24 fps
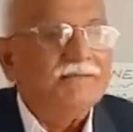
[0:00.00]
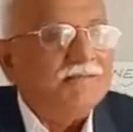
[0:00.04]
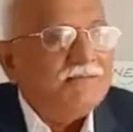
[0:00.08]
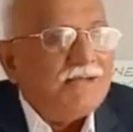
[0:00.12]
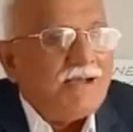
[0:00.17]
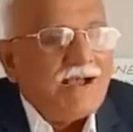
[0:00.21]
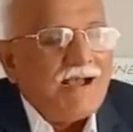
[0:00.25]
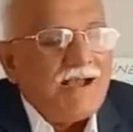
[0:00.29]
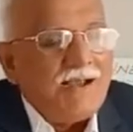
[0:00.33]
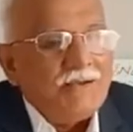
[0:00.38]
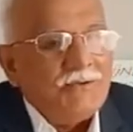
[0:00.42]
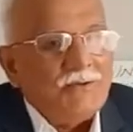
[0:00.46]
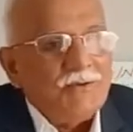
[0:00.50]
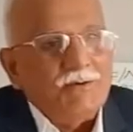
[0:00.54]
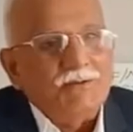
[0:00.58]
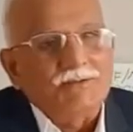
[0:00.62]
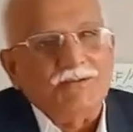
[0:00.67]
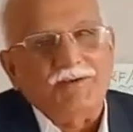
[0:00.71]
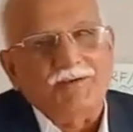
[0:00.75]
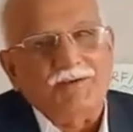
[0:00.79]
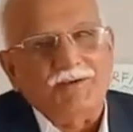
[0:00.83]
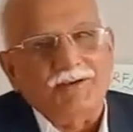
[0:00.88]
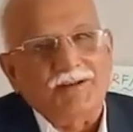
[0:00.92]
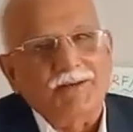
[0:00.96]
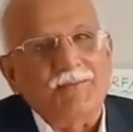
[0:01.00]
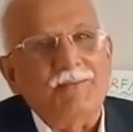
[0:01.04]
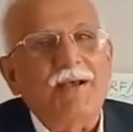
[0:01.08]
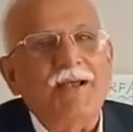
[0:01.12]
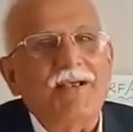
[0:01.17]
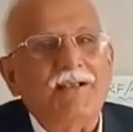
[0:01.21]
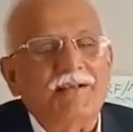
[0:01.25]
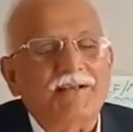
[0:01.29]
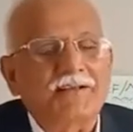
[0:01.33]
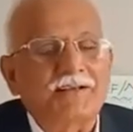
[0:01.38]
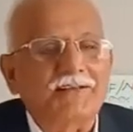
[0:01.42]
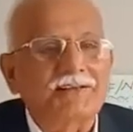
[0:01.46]
I told several
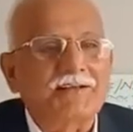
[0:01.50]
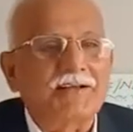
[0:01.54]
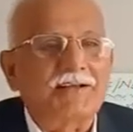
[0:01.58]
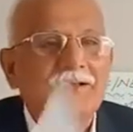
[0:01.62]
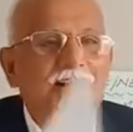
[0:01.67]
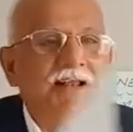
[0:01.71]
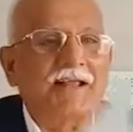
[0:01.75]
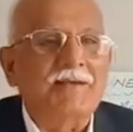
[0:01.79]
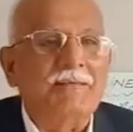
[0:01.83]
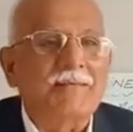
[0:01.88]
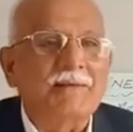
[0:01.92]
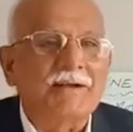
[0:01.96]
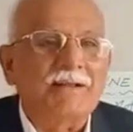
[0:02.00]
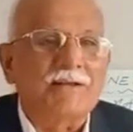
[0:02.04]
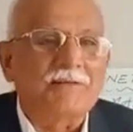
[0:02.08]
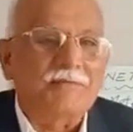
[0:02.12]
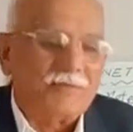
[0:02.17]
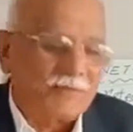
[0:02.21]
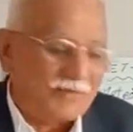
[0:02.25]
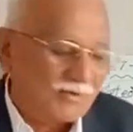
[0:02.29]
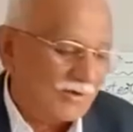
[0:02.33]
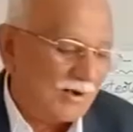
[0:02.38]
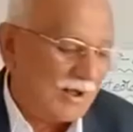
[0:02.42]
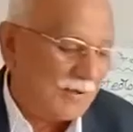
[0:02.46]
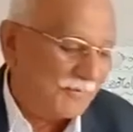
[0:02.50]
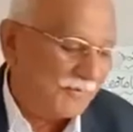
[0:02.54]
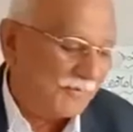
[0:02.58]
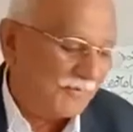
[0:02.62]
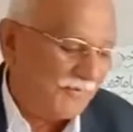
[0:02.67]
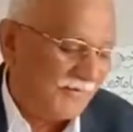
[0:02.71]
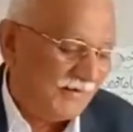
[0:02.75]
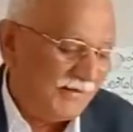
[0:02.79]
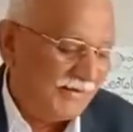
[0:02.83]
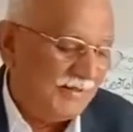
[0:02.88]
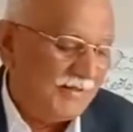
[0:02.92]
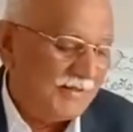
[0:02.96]
times, the climate of a crop
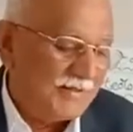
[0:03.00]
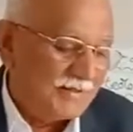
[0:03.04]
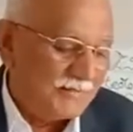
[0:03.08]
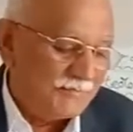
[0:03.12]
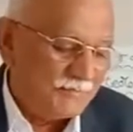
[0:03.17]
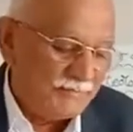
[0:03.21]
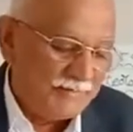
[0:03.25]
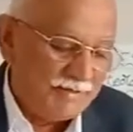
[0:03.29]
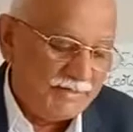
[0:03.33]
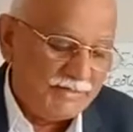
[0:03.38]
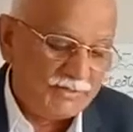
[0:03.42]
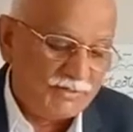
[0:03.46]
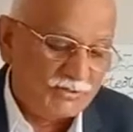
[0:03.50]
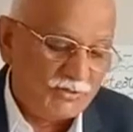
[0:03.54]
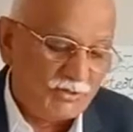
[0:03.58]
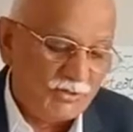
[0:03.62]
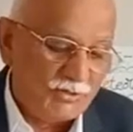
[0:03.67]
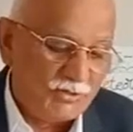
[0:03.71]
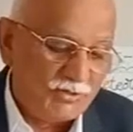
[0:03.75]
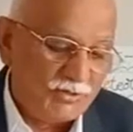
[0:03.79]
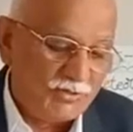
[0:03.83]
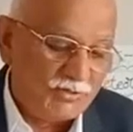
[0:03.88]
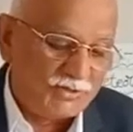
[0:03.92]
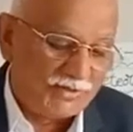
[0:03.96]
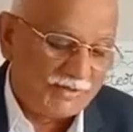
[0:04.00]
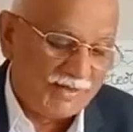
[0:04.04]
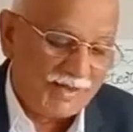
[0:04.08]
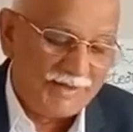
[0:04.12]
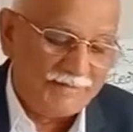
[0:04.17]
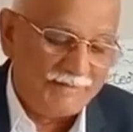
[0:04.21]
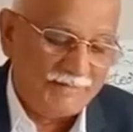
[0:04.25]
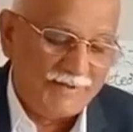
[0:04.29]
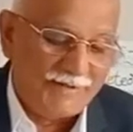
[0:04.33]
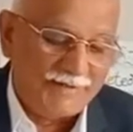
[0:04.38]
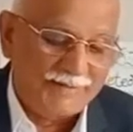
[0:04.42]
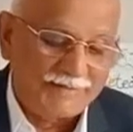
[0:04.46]
field.
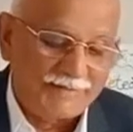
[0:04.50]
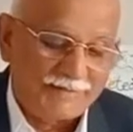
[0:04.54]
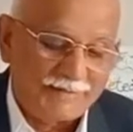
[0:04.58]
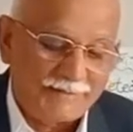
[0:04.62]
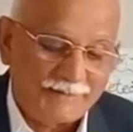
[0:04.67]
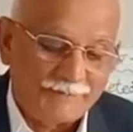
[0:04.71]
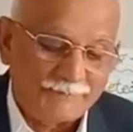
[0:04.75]
Mesoclimate.